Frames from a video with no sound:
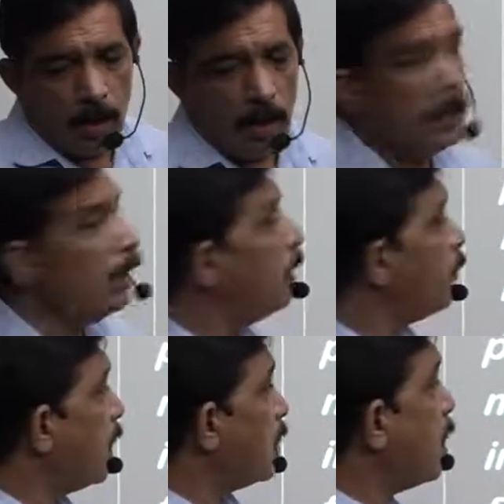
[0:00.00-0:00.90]
In
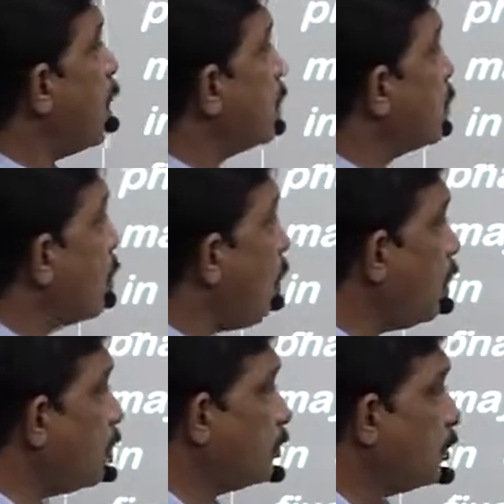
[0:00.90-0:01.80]
effect, a
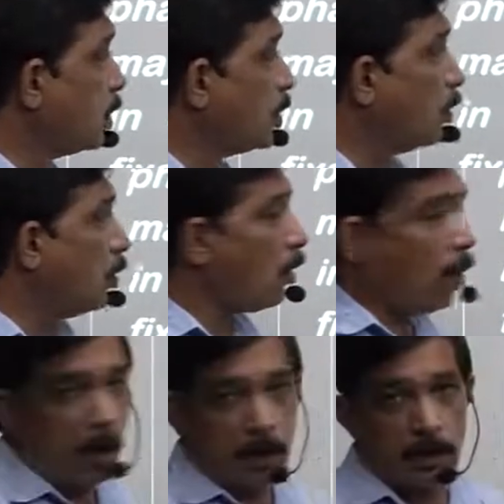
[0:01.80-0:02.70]
thraldom to
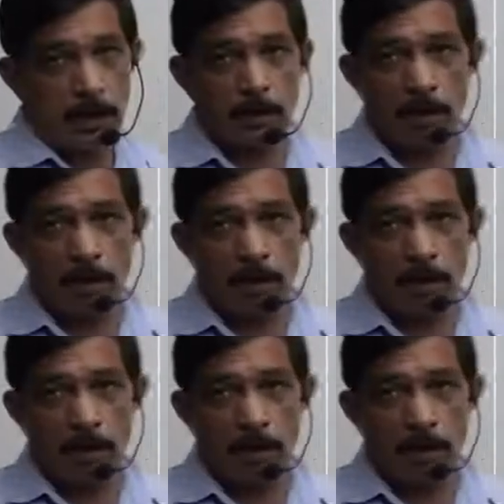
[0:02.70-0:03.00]
otters.